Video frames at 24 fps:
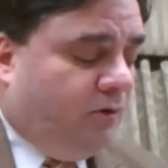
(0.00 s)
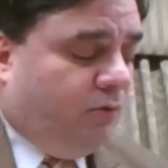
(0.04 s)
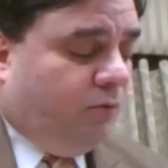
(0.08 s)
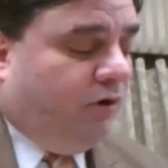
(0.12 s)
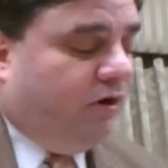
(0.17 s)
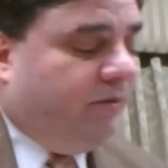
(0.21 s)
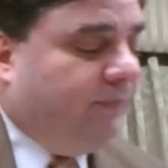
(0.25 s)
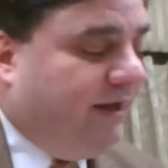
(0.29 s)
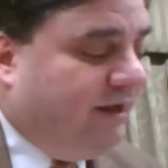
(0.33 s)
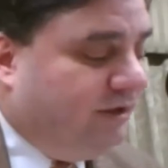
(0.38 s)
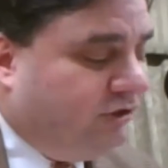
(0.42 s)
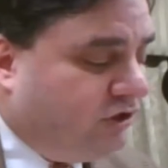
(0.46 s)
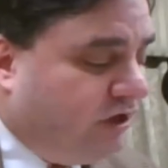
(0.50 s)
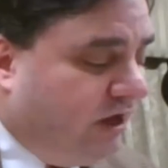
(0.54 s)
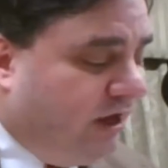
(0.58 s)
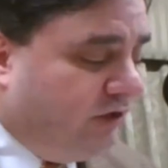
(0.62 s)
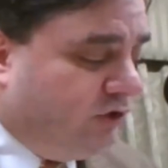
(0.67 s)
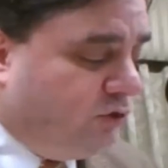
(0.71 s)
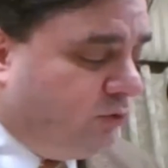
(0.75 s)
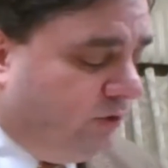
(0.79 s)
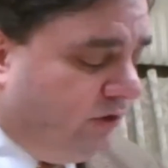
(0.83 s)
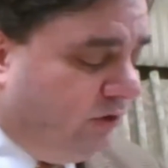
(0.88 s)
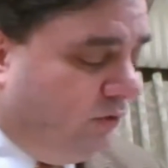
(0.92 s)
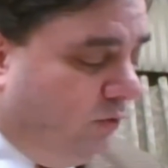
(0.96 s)
What about
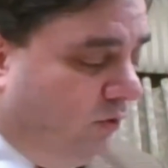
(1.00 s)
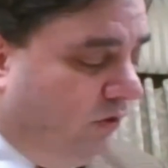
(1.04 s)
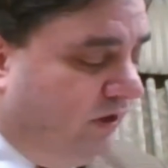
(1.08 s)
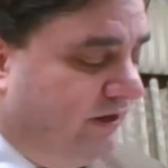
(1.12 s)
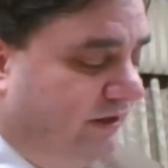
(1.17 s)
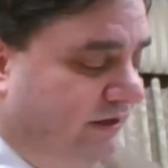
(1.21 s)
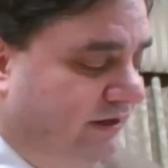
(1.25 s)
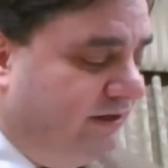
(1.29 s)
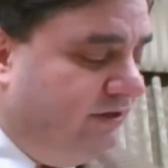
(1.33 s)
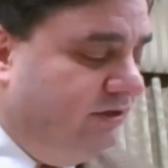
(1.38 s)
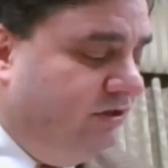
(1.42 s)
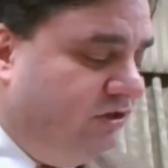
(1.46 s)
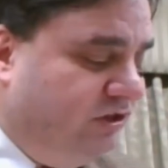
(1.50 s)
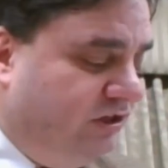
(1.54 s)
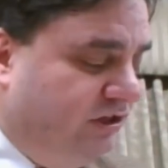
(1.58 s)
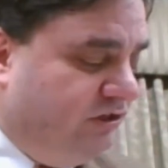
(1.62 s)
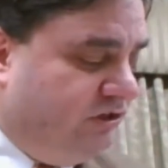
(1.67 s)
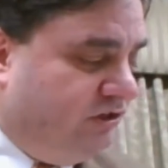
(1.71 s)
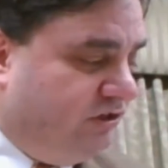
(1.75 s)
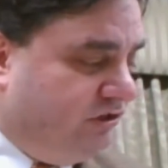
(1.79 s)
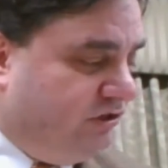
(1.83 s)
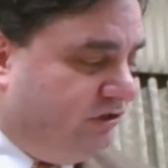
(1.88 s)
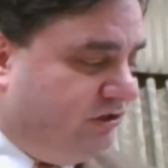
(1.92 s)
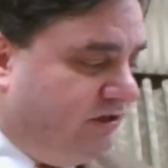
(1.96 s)
John 21? Didn't
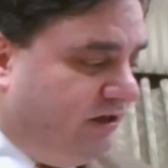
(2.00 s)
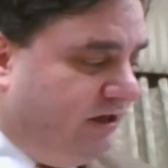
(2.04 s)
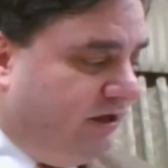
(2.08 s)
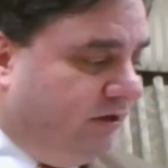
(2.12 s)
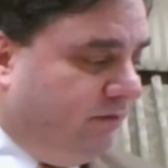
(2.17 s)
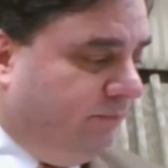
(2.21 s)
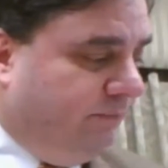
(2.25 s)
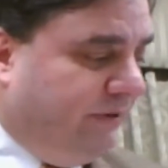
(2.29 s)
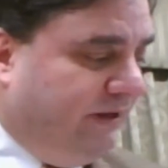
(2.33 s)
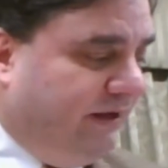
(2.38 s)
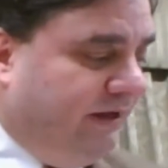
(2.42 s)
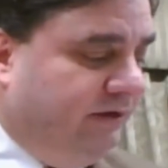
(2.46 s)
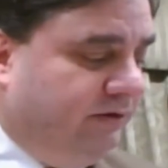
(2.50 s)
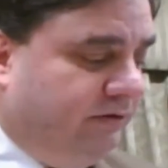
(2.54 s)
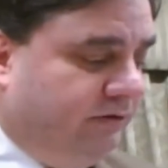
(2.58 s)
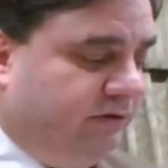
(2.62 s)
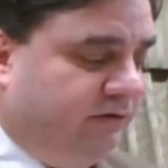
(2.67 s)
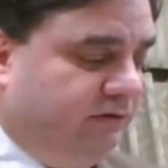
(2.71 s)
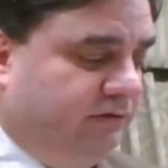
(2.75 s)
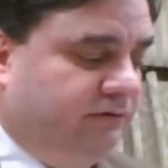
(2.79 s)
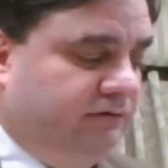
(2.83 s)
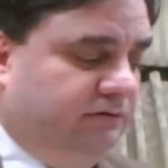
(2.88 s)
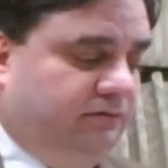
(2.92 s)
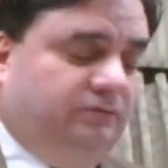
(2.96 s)
Jesus tell
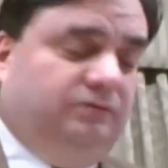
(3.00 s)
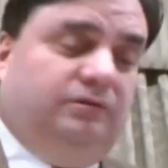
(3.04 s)
Peter,